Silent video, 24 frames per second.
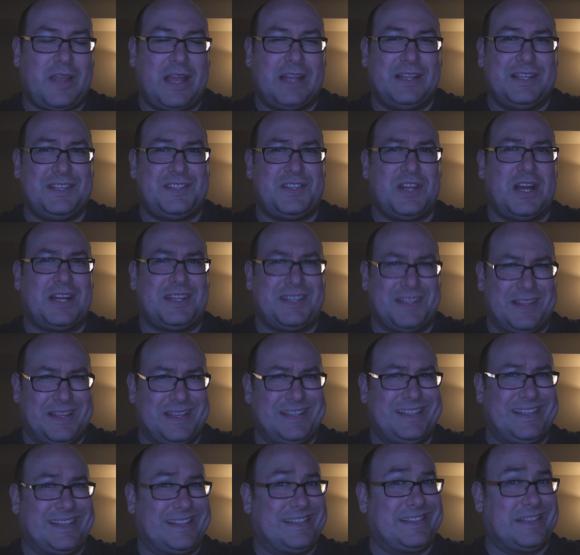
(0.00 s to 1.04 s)
at least not to
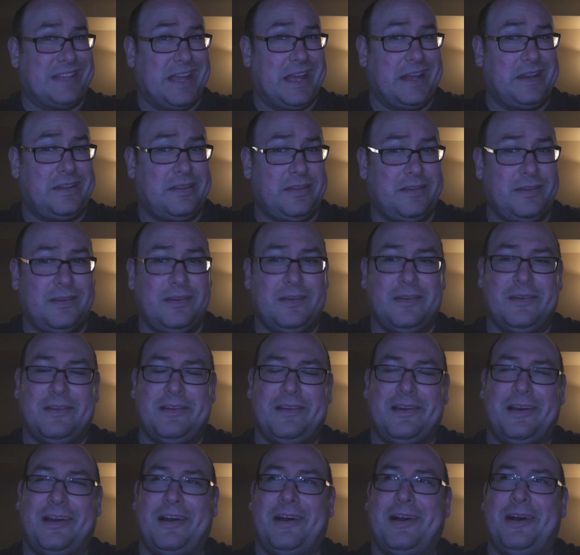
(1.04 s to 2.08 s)
this extent.
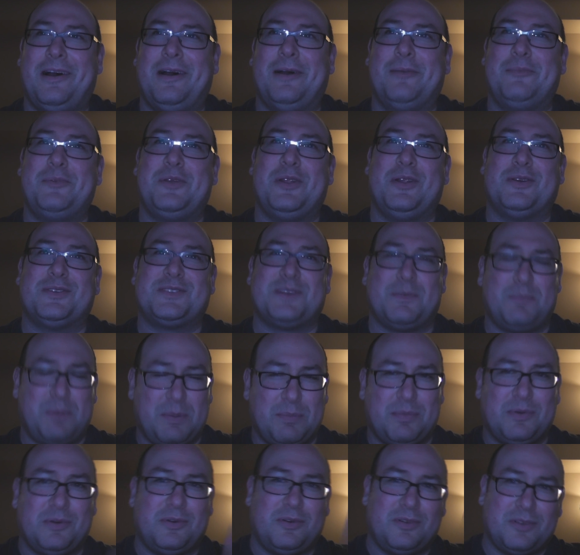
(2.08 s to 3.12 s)
Um, you know, some
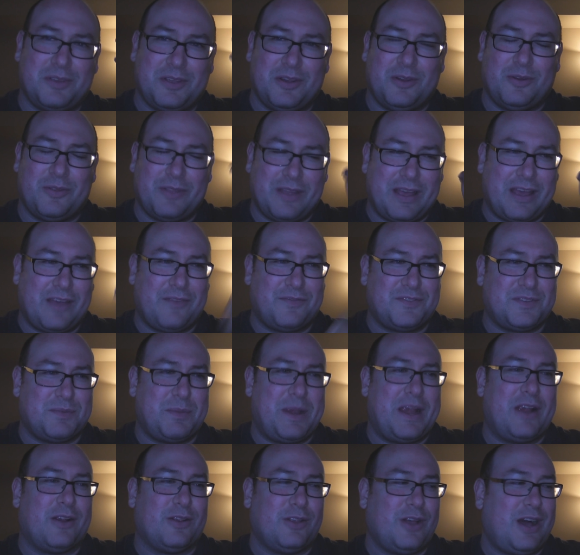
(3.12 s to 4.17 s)
people, you know, they have
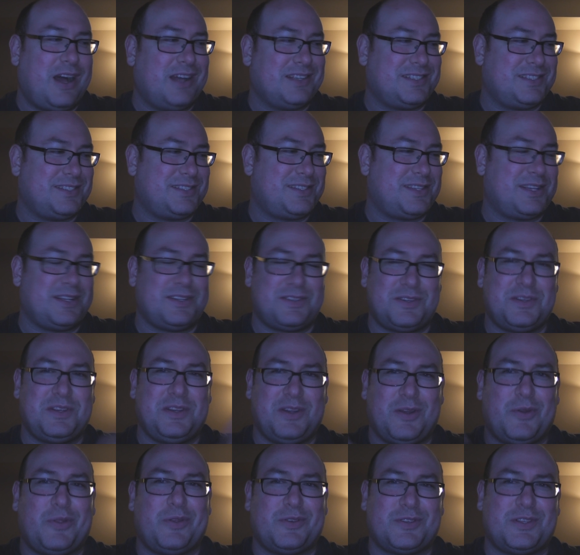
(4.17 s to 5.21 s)
some hair loss and such.
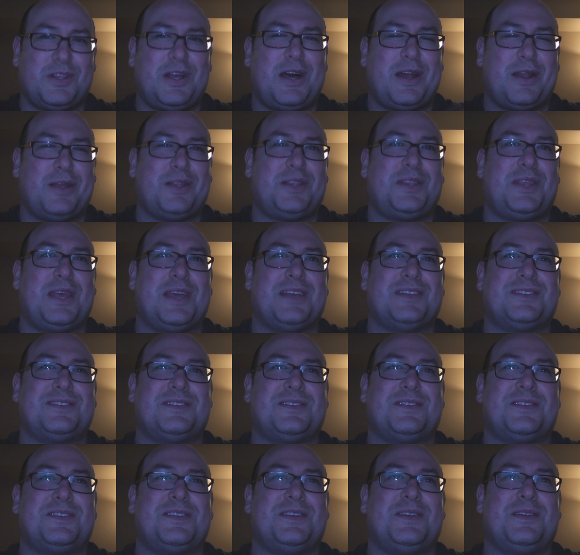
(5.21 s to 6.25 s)
You know, there's a lot of things
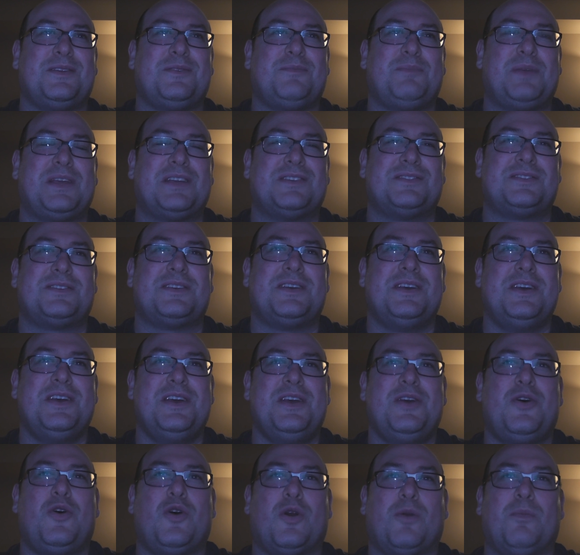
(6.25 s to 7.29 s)
do, because
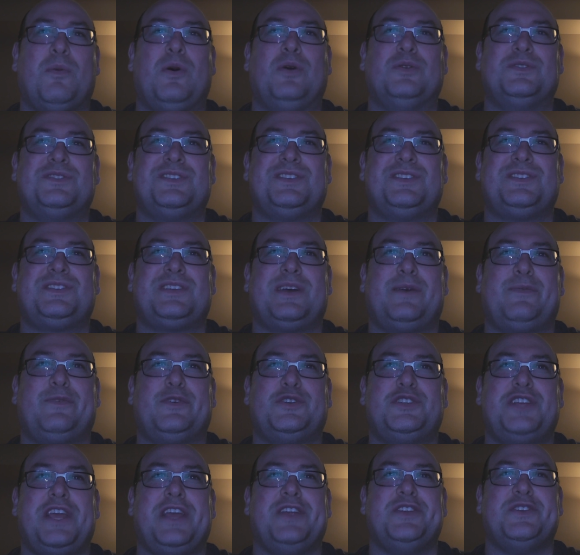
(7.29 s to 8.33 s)
hormones and stuff
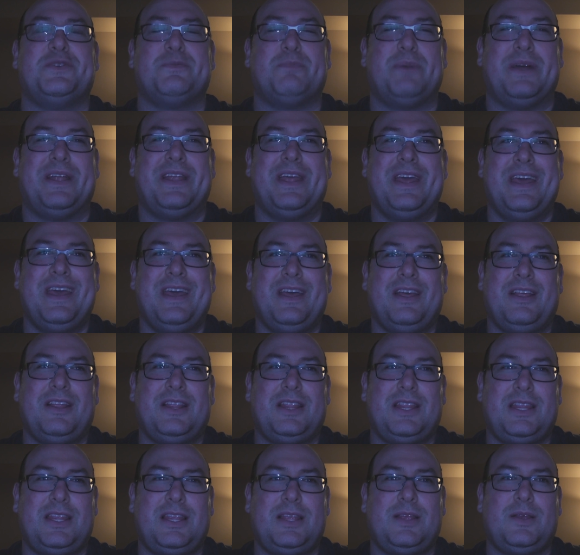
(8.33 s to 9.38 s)
are changing. But
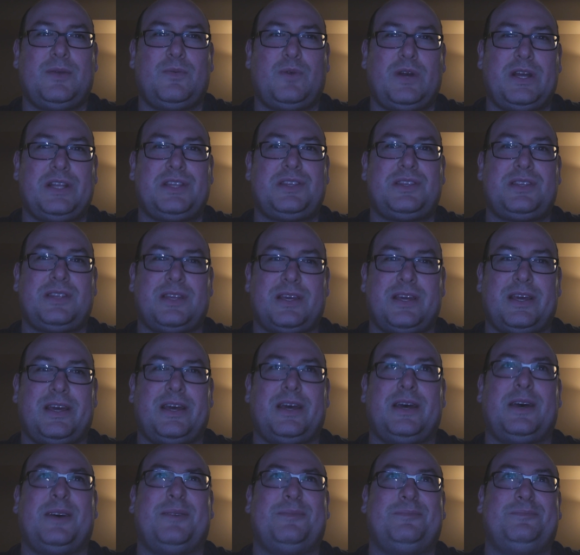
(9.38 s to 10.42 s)
the, what
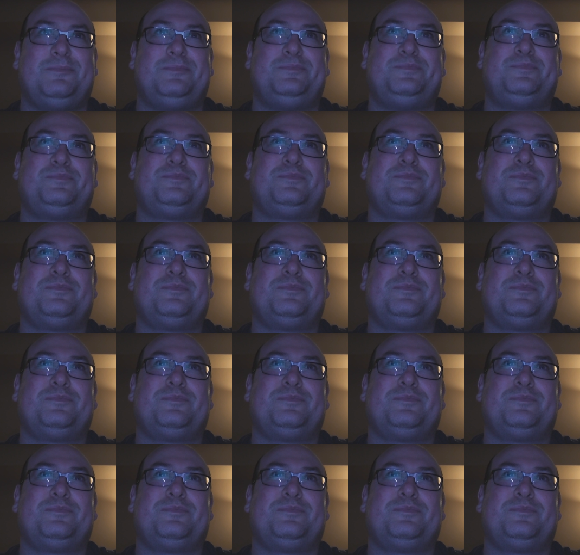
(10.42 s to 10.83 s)
um,